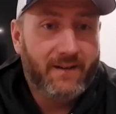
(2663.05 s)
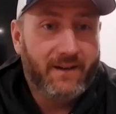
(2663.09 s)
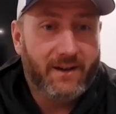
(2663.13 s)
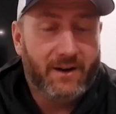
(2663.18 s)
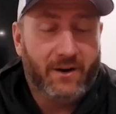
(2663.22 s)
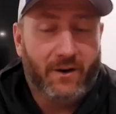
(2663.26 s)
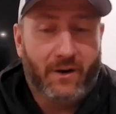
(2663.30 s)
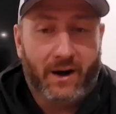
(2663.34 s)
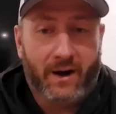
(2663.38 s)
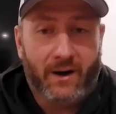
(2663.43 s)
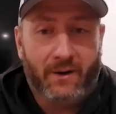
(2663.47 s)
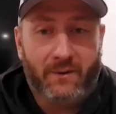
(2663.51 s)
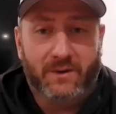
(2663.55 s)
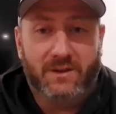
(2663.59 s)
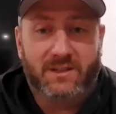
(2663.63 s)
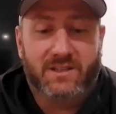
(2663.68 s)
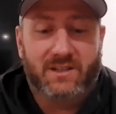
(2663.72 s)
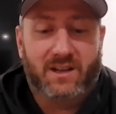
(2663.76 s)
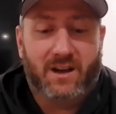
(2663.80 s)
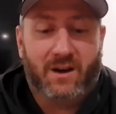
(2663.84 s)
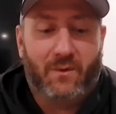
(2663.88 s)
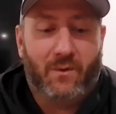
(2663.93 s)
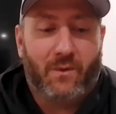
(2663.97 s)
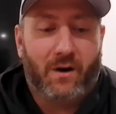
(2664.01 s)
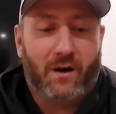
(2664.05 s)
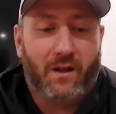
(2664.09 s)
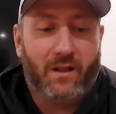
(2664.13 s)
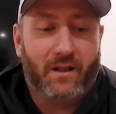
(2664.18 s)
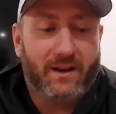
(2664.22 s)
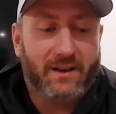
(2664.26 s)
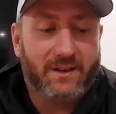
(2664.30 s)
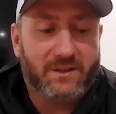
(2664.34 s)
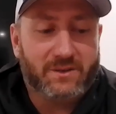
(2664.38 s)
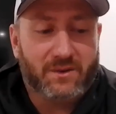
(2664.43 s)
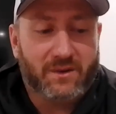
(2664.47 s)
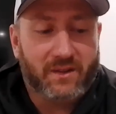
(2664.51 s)
I always thought
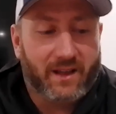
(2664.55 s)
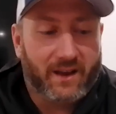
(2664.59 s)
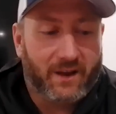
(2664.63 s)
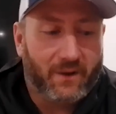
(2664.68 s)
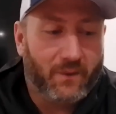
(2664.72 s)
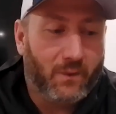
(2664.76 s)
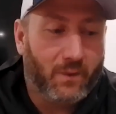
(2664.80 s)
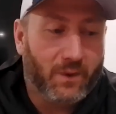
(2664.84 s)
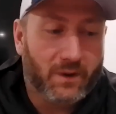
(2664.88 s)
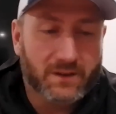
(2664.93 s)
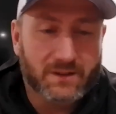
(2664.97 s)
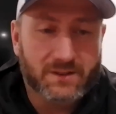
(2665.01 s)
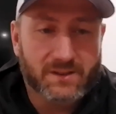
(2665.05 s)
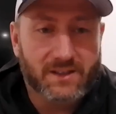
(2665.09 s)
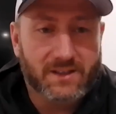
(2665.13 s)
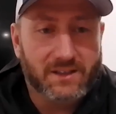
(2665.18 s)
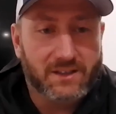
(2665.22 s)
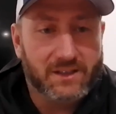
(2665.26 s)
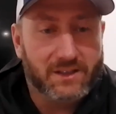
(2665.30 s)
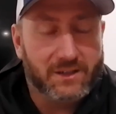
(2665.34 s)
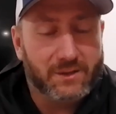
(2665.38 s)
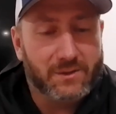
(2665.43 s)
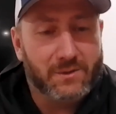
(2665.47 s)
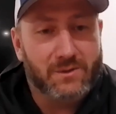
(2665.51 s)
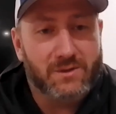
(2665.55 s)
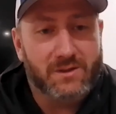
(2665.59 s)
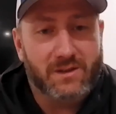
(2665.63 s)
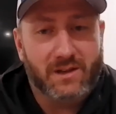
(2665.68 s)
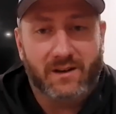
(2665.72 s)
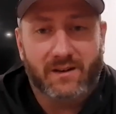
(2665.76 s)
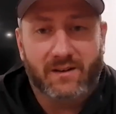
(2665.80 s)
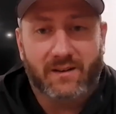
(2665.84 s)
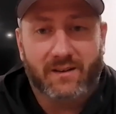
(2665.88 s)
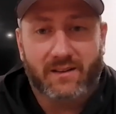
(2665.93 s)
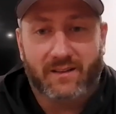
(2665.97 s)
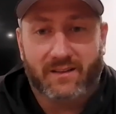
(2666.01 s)
walleyes were like ones and twos,
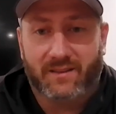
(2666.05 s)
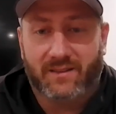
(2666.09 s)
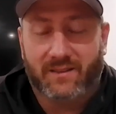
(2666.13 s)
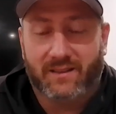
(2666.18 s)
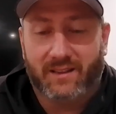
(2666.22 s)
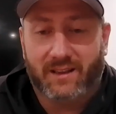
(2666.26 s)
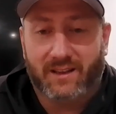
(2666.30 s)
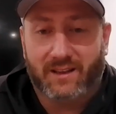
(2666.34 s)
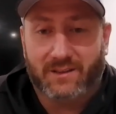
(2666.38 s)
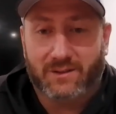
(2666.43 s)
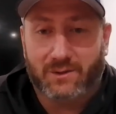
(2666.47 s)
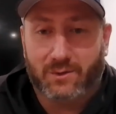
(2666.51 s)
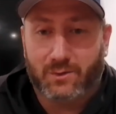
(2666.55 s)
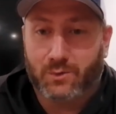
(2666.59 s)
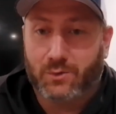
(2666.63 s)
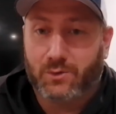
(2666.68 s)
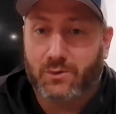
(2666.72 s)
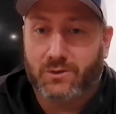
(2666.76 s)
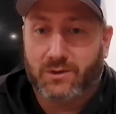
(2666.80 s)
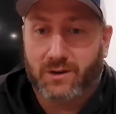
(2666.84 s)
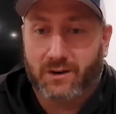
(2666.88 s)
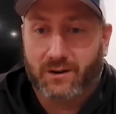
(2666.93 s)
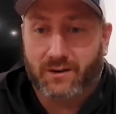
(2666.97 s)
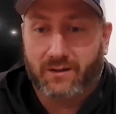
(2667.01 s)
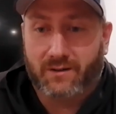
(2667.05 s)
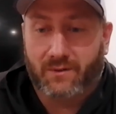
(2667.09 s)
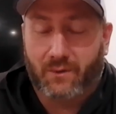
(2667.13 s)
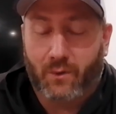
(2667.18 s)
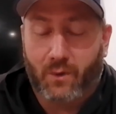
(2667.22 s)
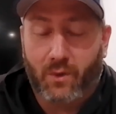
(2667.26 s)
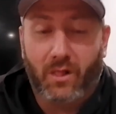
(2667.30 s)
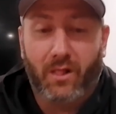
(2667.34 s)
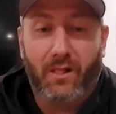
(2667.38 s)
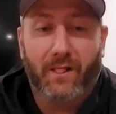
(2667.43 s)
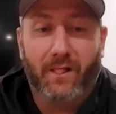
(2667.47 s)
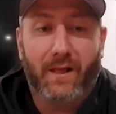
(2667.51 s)
and the schools are a
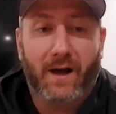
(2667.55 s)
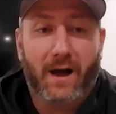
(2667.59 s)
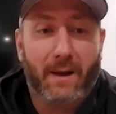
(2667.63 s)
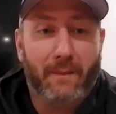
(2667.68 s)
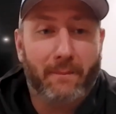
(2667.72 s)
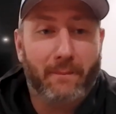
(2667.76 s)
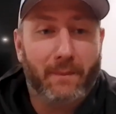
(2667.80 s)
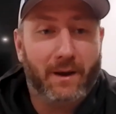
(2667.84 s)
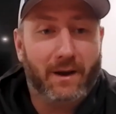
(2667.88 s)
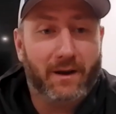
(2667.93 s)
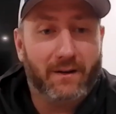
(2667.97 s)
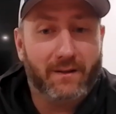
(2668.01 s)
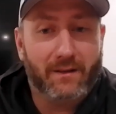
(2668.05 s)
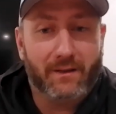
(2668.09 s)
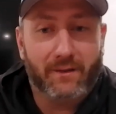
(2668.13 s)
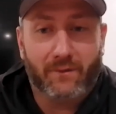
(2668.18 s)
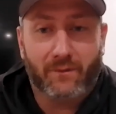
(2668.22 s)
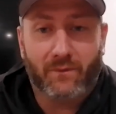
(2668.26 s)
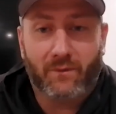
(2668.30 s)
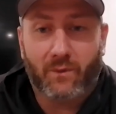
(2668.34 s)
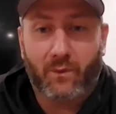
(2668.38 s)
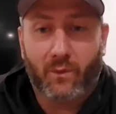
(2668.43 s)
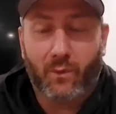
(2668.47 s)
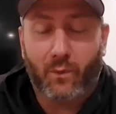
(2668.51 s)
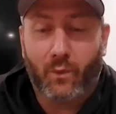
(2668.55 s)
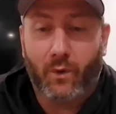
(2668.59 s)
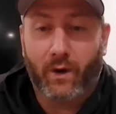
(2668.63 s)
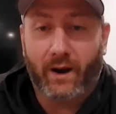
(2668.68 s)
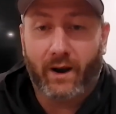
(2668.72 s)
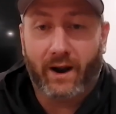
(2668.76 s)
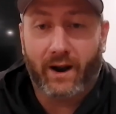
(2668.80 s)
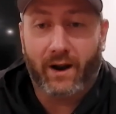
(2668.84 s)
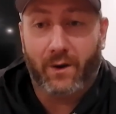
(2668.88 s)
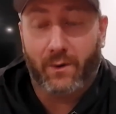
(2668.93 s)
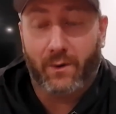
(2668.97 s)
lot bigger than what